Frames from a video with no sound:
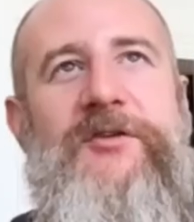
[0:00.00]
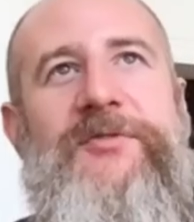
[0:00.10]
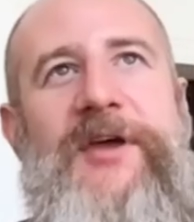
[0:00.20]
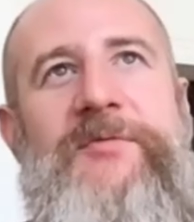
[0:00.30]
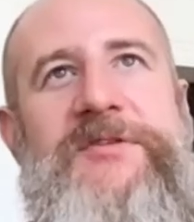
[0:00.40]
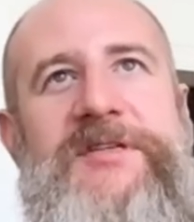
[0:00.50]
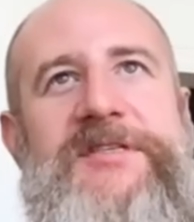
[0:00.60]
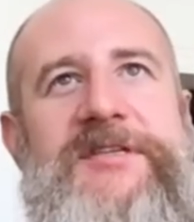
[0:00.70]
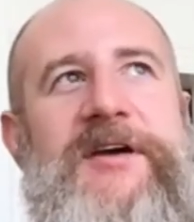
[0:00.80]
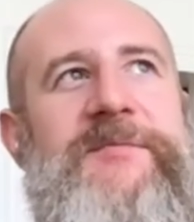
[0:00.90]
that was an
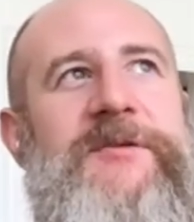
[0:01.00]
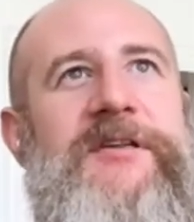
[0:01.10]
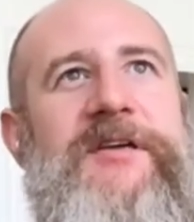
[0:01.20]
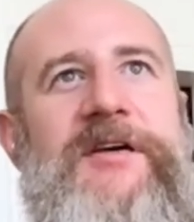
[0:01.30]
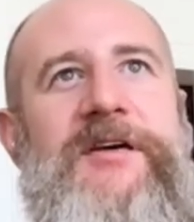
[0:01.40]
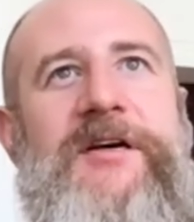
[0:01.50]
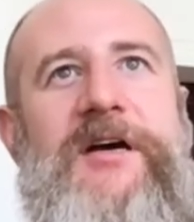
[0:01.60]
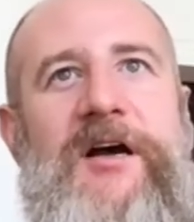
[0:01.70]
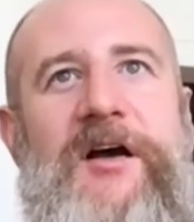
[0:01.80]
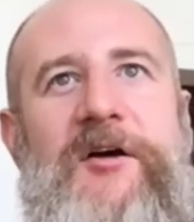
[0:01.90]
assignment.
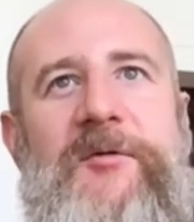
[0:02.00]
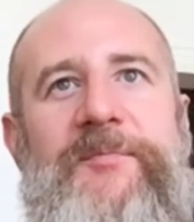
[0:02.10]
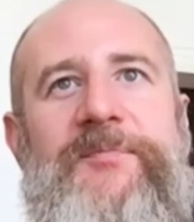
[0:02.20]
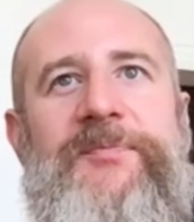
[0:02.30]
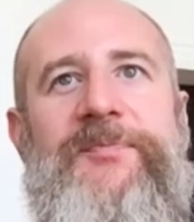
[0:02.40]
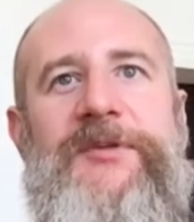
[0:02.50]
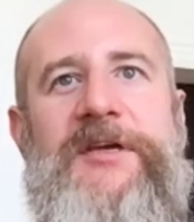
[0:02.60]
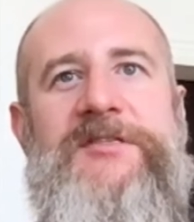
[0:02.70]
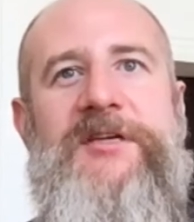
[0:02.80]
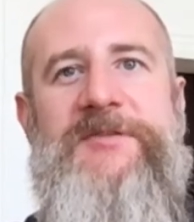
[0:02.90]

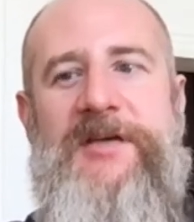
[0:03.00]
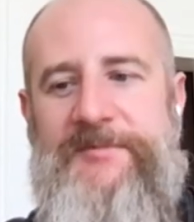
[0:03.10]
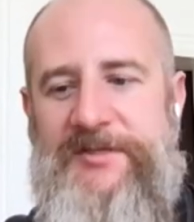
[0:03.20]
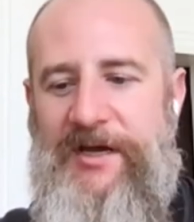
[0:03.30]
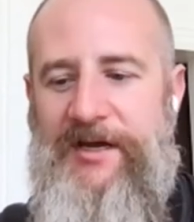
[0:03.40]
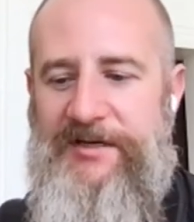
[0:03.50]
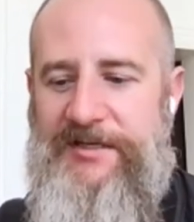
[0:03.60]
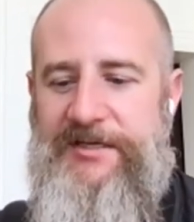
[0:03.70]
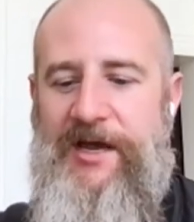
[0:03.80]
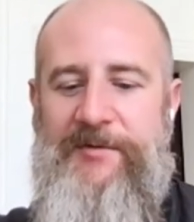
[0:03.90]
And sometimes like an
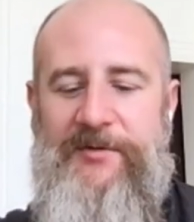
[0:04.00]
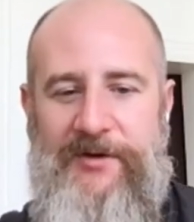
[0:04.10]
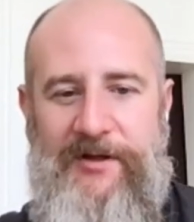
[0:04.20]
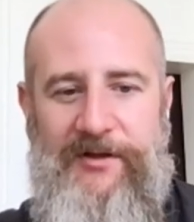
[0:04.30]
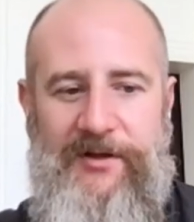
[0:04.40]
assignment will